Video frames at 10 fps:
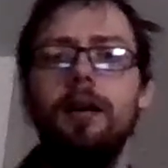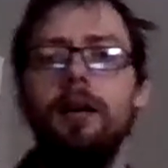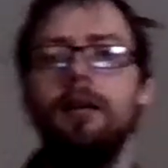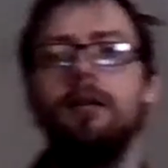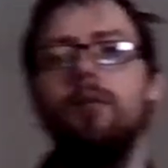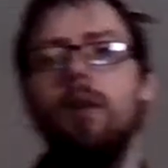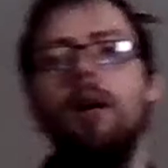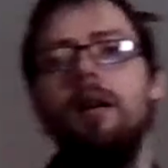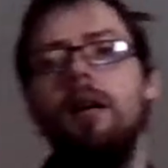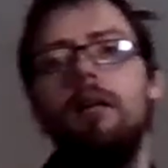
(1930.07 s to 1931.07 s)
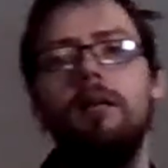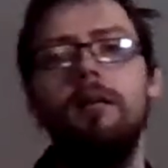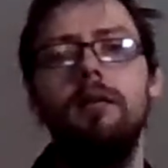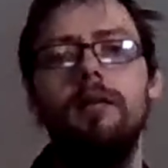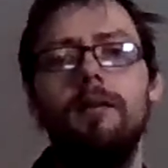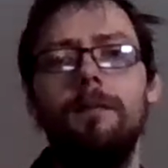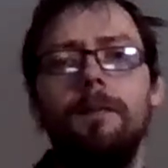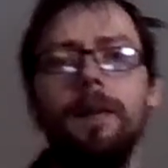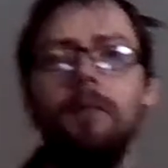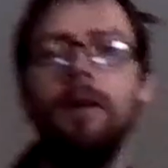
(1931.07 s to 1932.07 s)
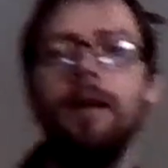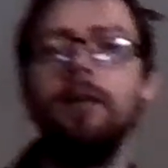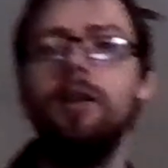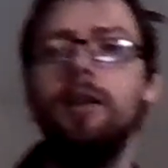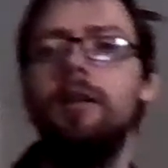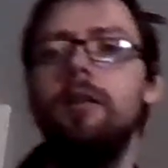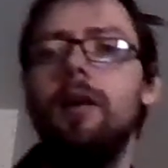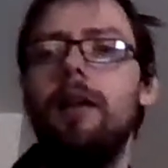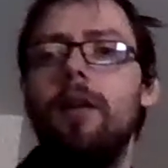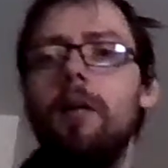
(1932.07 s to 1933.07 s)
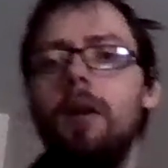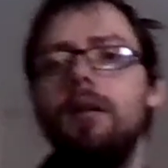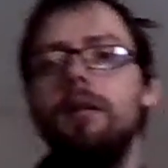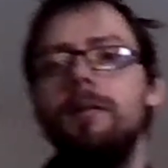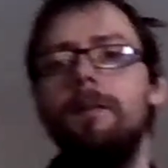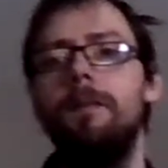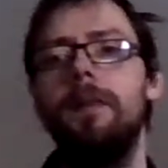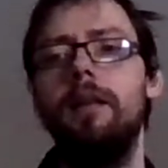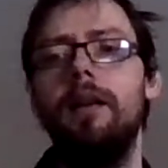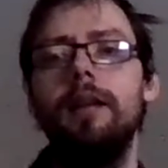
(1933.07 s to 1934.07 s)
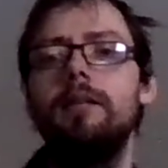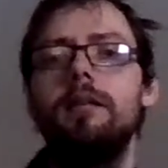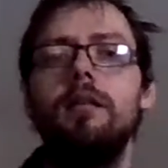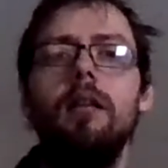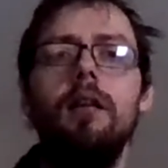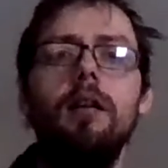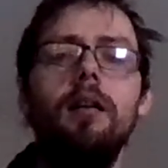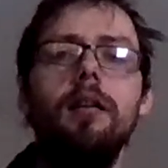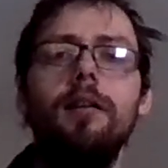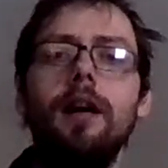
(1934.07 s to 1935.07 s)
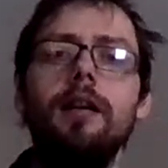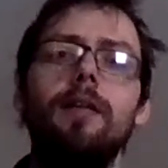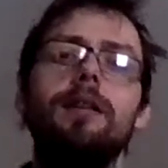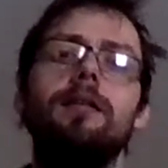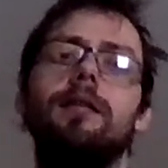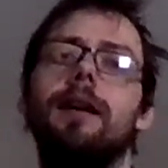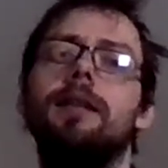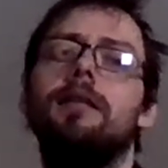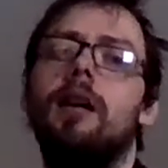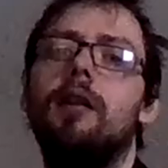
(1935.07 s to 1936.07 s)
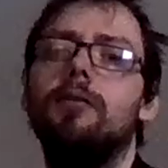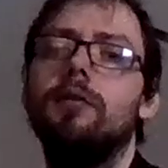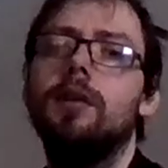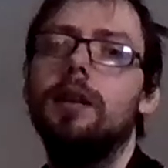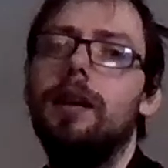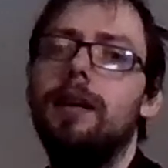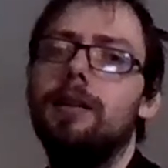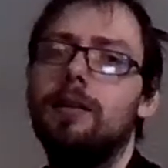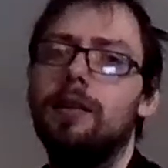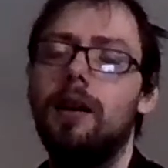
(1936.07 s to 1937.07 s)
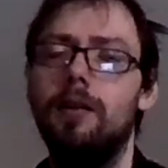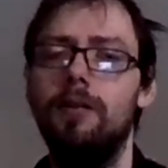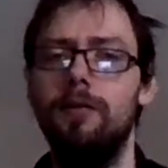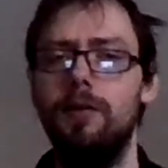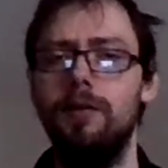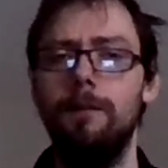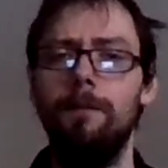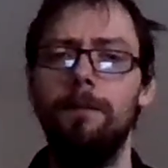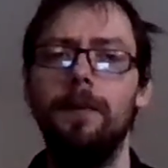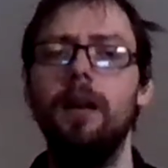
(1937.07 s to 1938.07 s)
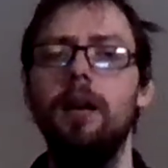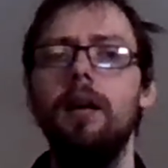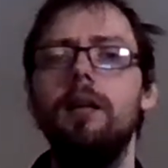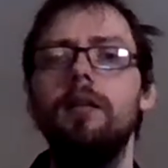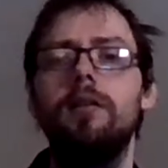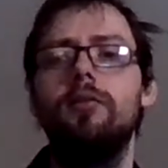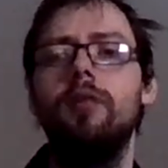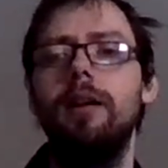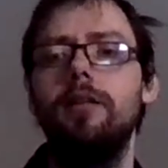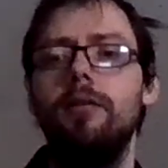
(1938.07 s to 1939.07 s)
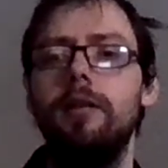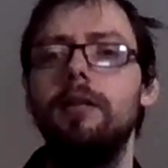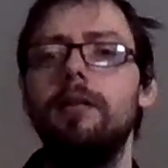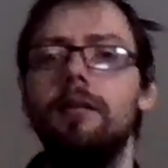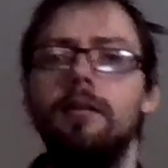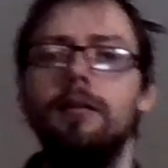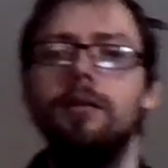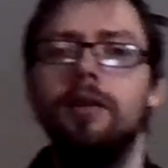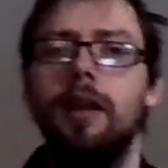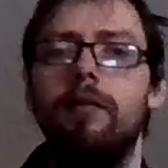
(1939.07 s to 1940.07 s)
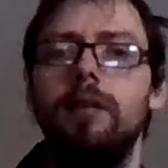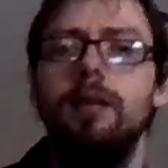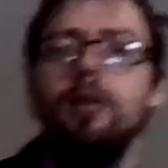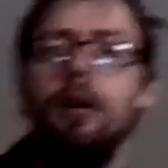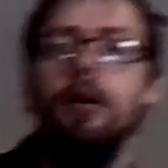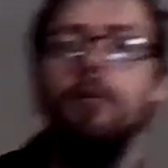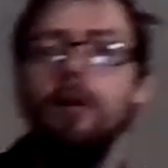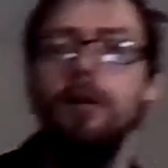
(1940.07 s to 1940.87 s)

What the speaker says: it's quite a lot that we actually do have, Emma. There's none of it gets sold. It just goes straight to a charity shop,